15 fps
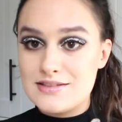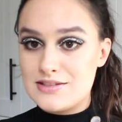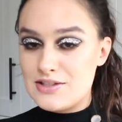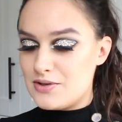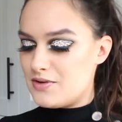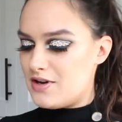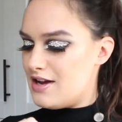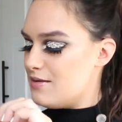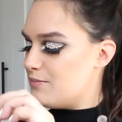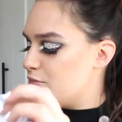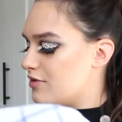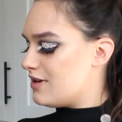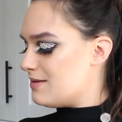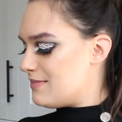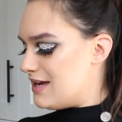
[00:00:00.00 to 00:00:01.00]
So I
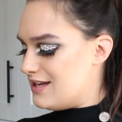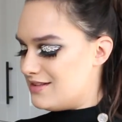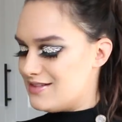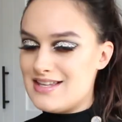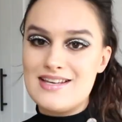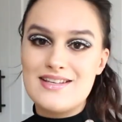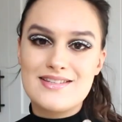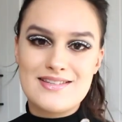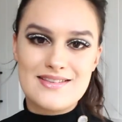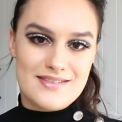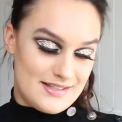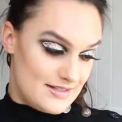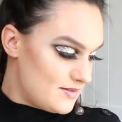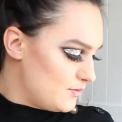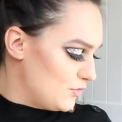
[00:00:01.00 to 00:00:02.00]
pre-made this
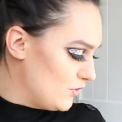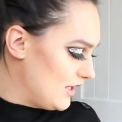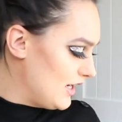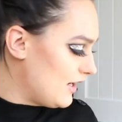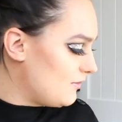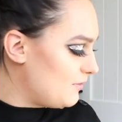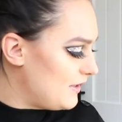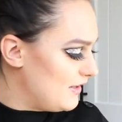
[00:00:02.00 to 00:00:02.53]
this morning